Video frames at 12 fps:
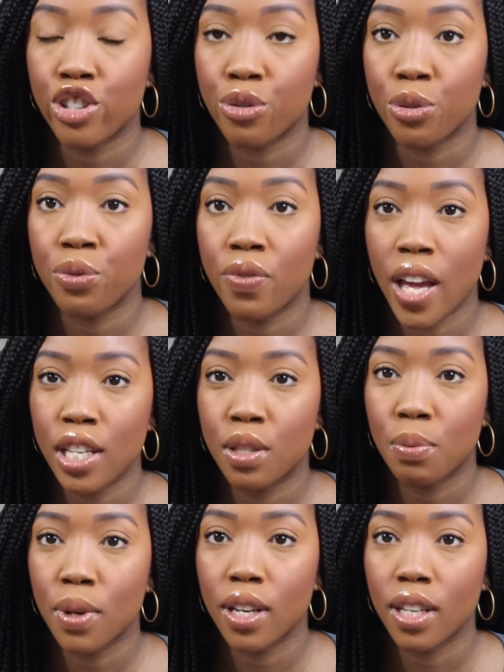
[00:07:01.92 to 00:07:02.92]
through
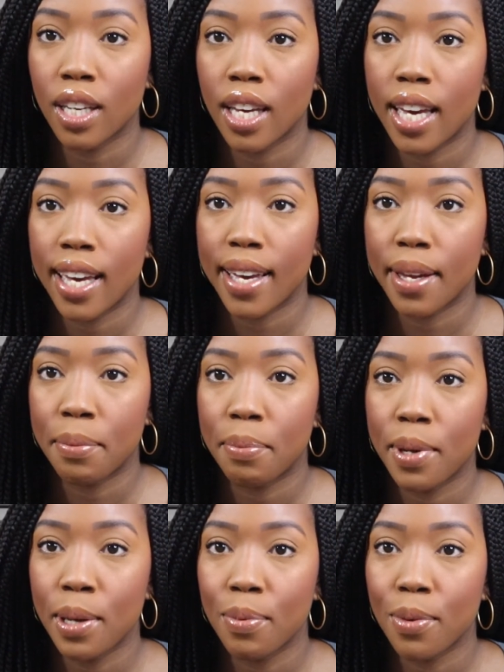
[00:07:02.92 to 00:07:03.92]
Facebook and
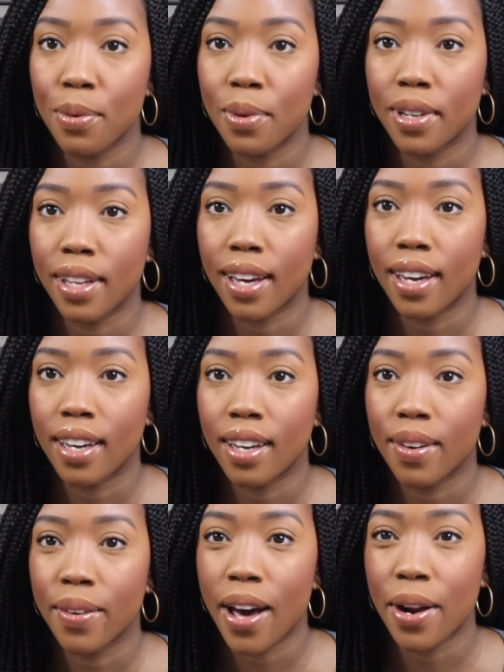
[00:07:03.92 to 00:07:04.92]
people were
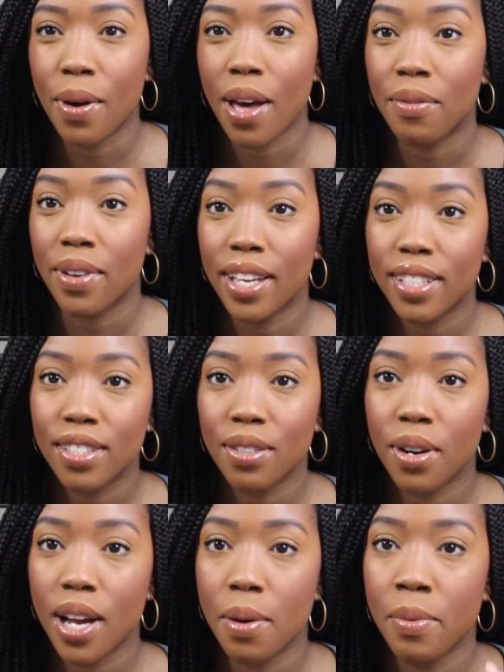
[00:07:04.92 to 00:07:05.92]
like, I don't have an
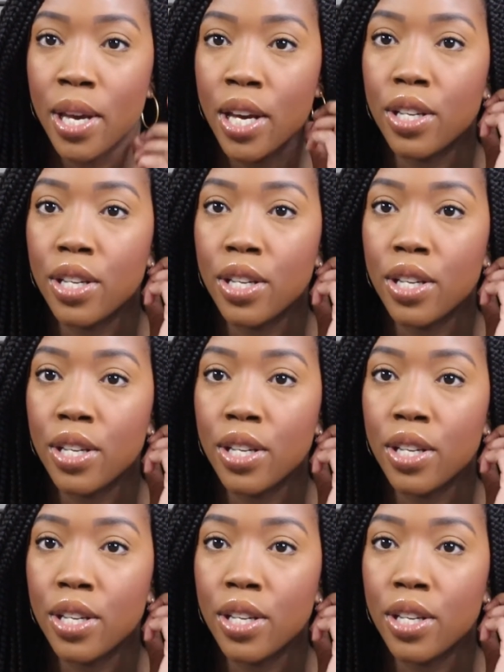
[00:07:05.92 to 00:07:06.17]
Instagram.